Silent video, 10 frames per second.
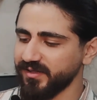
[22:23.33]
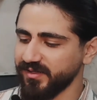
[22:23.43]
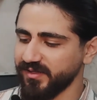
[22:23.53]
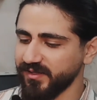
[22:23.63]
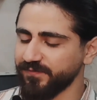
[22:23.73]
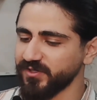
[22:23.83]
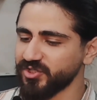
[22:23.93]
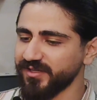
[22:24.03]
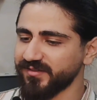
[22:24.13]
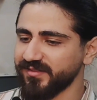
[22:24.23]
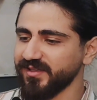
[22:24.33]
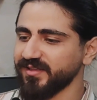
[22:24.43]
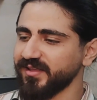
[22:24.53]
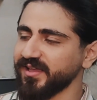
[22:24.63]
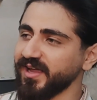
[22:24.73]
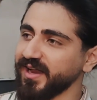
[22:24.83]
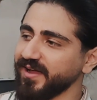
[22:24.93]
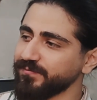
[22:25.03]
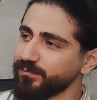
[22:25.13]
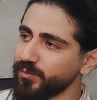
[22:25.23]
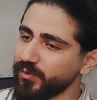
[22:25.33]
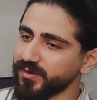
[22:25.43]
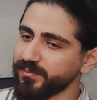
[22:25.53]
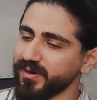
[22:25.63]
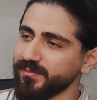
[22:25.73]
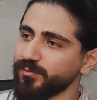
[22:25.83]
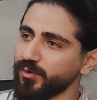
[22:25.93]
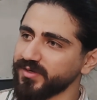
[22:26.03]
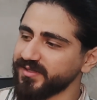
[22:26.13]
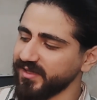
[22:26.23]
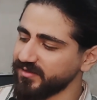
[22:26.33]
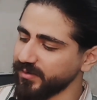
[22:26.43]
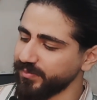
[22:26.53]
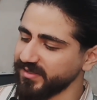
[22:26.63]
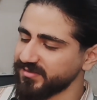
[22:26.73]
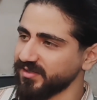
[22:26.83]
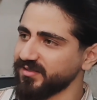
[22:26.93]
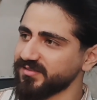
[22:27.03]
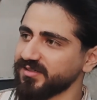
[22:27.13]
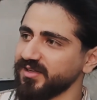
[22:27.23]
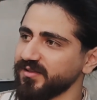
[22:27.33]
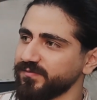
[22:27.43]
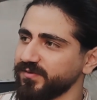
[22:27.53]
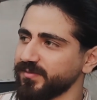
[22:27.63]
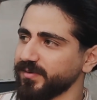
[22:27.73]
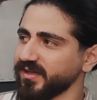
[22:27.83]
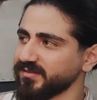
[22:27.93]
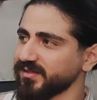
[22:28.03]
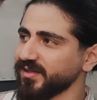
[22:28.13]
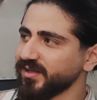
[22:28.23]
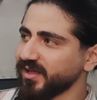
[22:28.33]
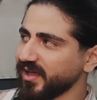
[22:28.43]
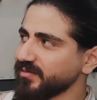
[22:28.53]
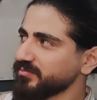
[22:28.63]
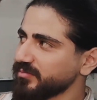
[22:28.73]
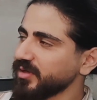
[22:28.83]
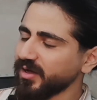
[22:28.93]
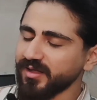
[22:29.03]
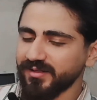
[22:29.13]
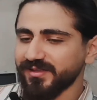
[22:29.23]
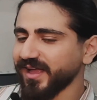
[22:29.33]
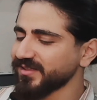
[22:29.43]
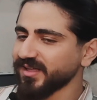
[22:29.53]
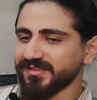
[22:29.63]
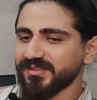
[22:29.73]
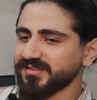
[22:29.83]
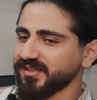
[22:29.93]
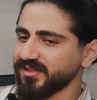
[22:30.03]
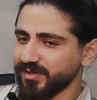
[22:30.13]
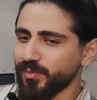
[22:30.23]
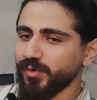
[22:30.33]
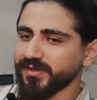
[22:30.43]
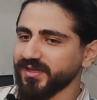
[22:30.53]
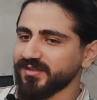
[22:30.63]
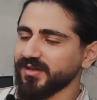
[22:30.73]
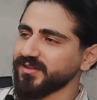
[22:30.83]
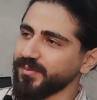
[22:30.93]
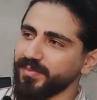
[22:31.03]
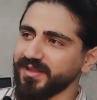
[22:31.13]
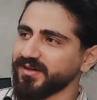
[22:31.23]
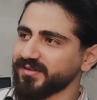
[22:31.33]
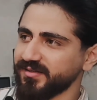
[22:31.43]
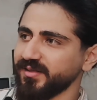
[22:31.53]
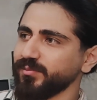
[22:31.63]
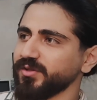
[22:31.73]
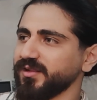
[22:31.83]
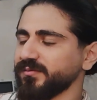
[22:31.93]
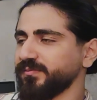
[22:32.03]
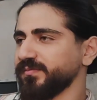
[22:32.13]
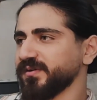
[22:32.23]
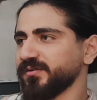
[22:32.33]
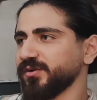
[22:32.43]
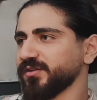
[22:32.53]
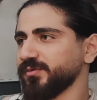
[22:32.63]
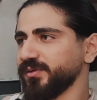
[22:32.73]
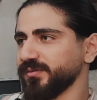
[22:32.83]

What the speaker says: efficiently. They can have more and more data based on this kind of feedbacks. And I, as I said, the more data, the better the model will going to